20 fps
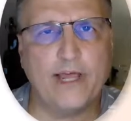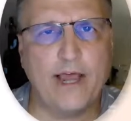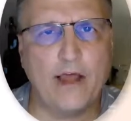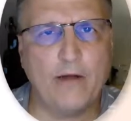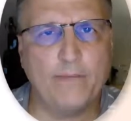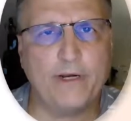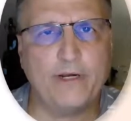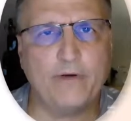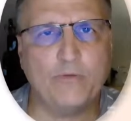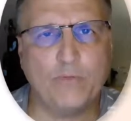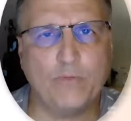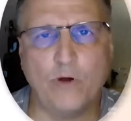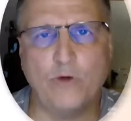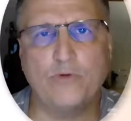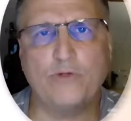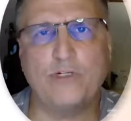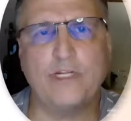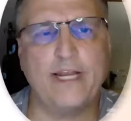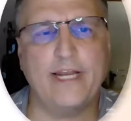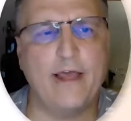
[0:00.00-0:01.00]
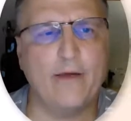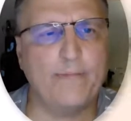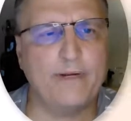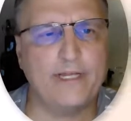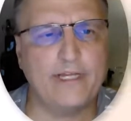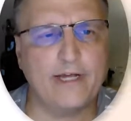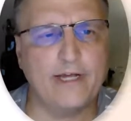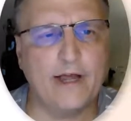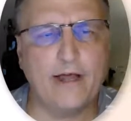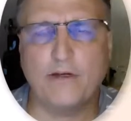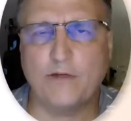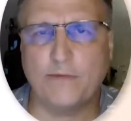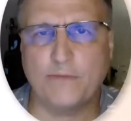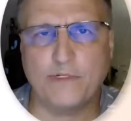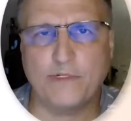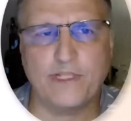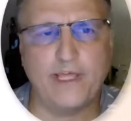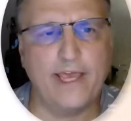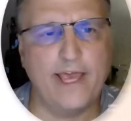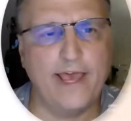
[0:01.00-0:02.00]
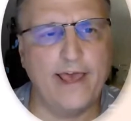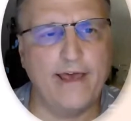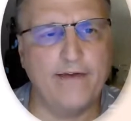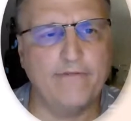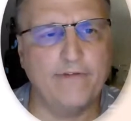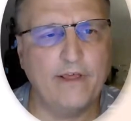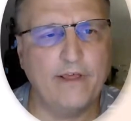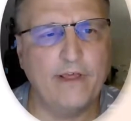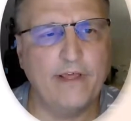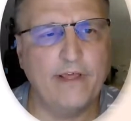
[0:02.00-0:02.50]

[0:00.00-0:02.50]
how many rows and how many columns they have.